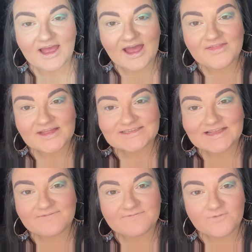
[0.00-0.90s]
And that is
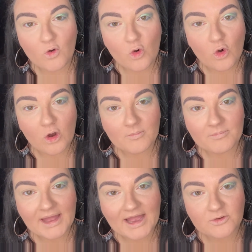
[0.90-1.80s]
a £4
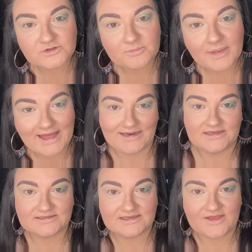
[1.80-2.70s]

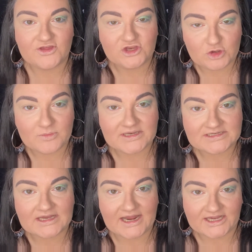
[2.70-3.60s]
palette in the new
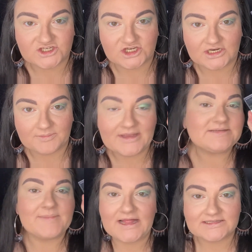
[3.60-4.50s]
Mint collection.
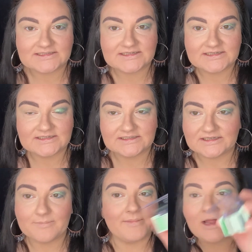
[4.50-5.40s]
Mint Melt. It
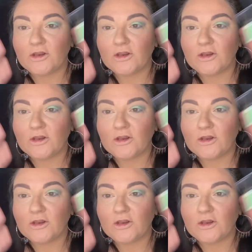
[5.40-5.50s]
can melt